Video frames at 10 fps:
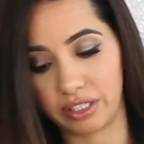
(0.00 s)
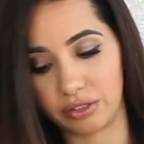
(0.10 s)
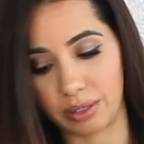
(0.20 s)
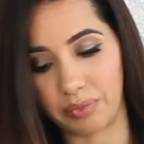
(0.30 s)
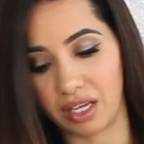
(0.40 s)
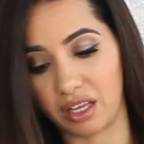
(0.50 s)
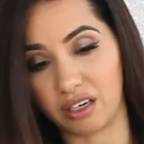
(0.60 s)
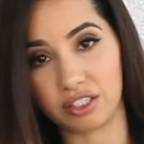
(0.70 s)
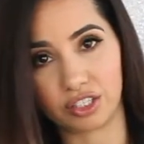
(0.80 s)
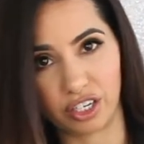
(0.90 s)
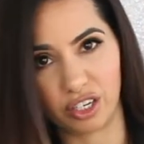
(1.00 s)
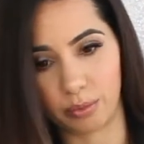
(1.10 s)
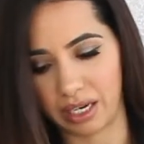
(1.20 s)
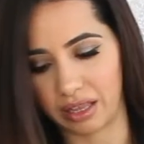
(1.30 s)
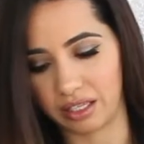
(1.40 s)
use something a little sturdier,
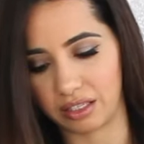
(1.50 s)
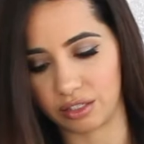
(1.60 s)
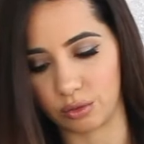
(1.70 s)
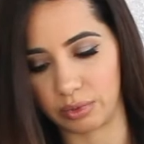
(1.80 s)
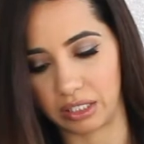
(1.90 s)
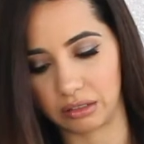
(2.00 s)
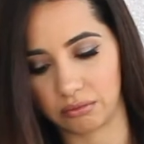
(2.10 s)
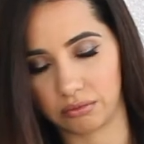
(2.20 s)
but I think this will be